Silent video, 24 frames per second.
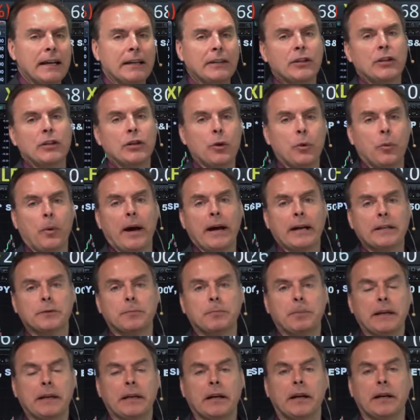in the U.S.
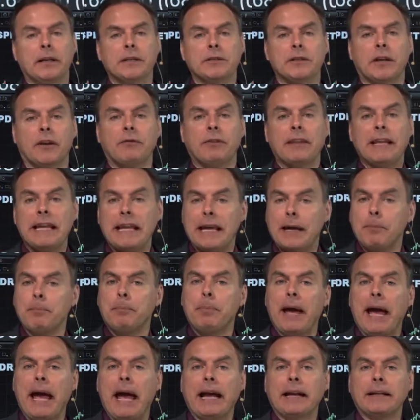because of the
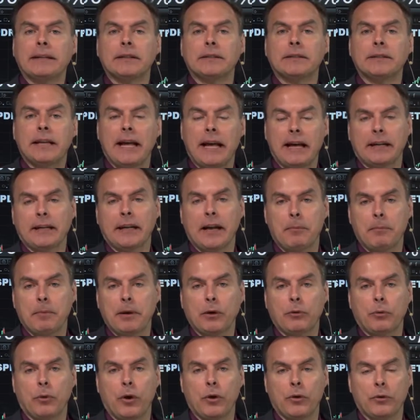impact to
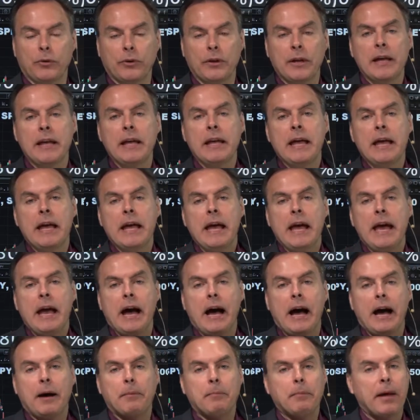economic growth.
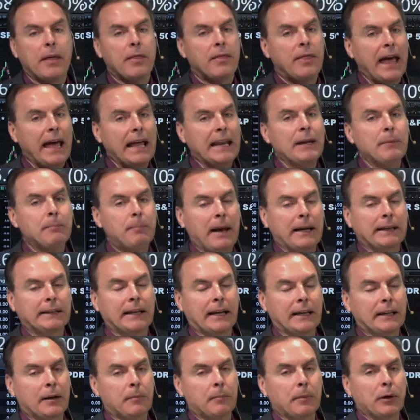That impact
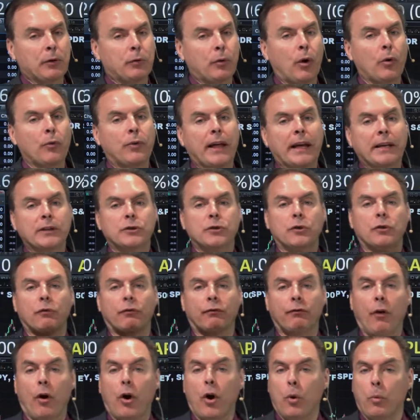to economic growth has
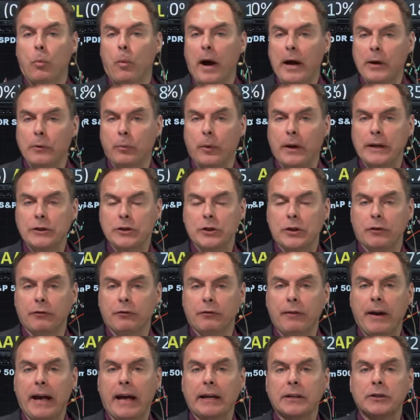far wide-ranging
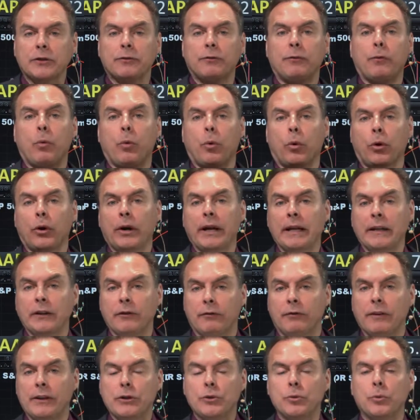effects for
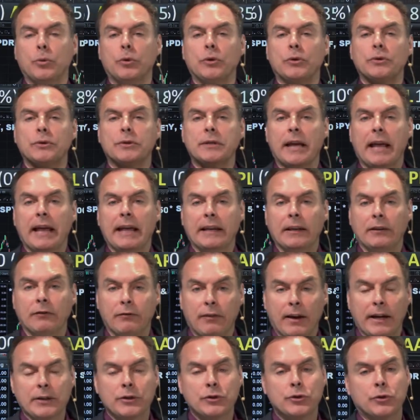individuals and
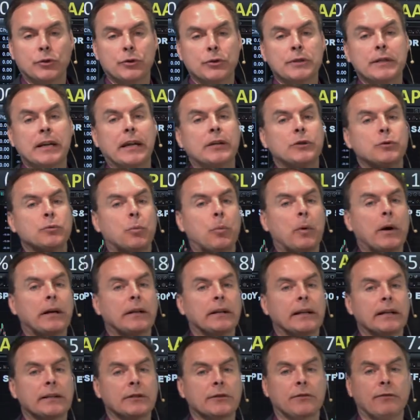investors as
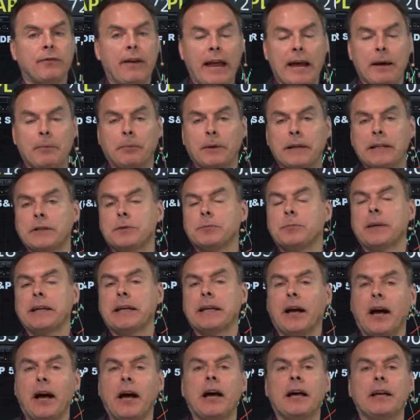well as families,
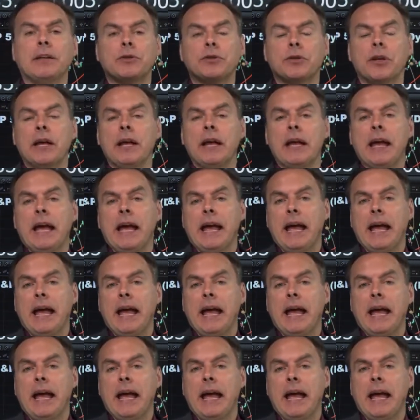because